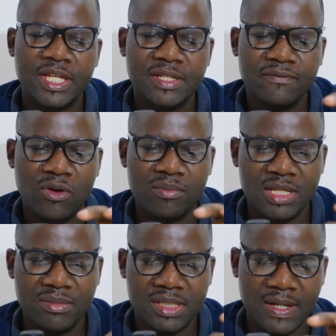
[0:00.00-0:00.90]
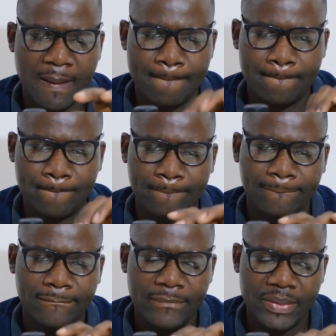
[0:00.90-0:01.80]
34 millimeter.
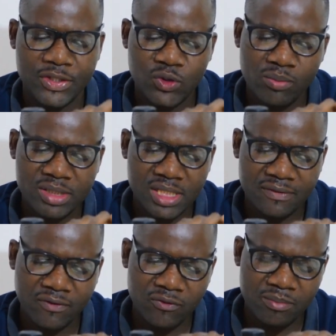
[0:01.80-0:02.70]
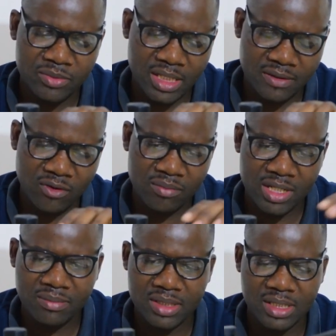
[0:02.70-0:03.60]
The tube is 34
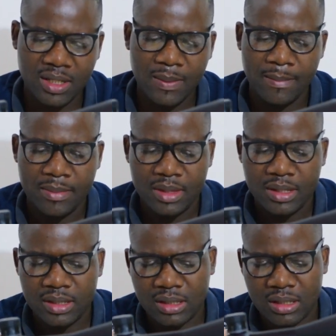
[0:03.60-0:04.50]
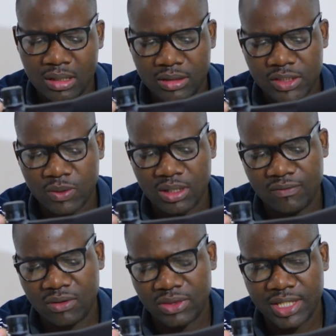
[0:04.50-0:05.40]
millimeter. Yeah, this one
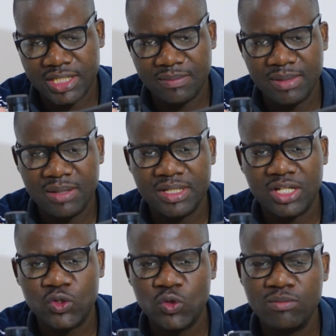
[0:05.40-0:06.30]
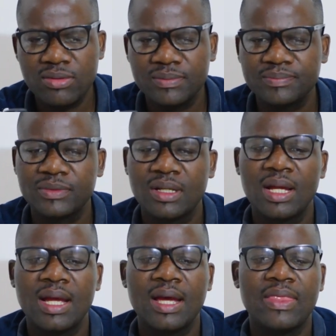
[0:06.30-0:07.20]
I've got 30 millimeter tube.
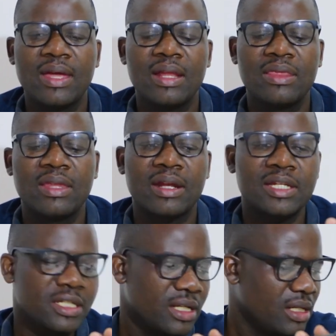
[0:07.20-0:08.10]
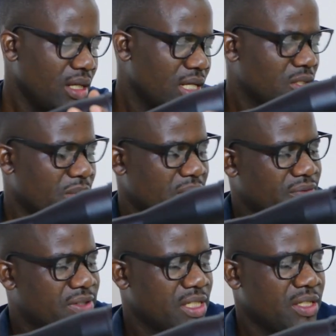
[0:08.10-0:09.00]
And then the reticle, as you might
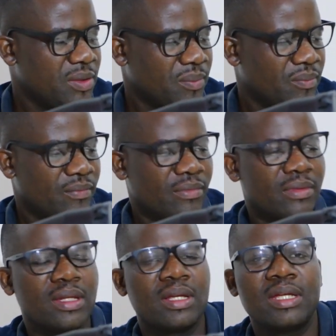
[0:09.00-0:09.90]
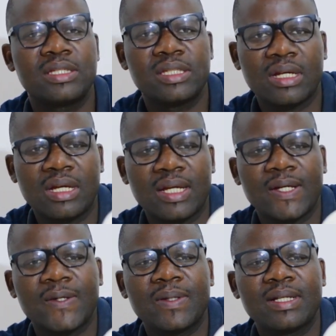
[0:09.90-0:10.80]
have seen, it's
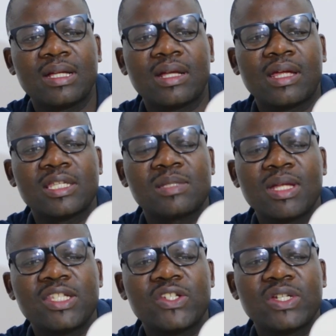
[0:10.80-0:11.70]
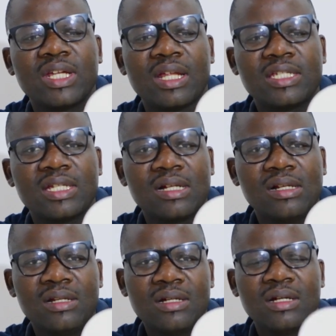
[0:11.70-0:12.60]
a Christmas tree
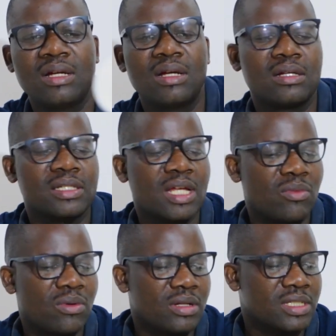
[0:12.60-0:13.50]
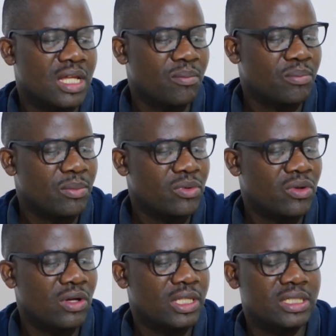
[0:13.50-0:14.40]
reticle. Some people
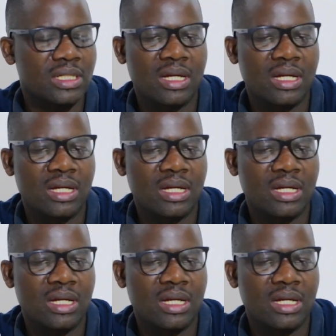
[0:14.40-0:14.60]
call it